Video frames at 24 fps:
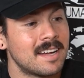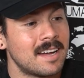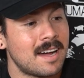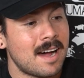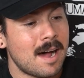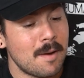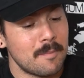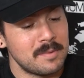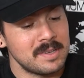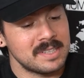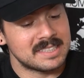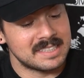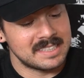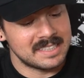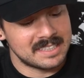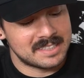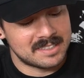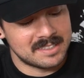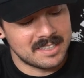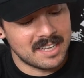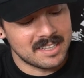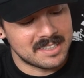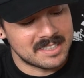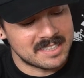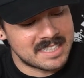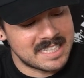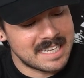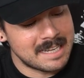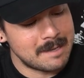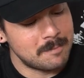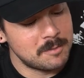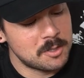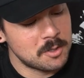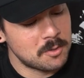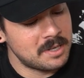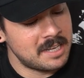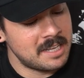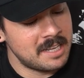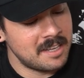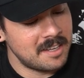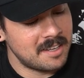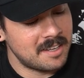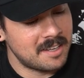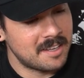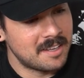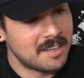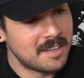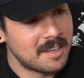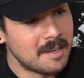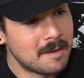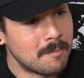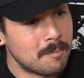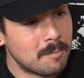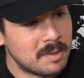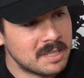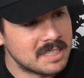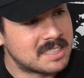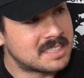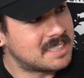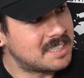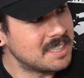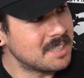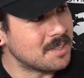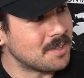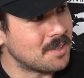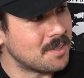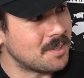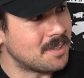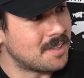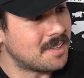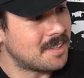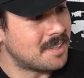Obviously, it's not the team doing it, but still.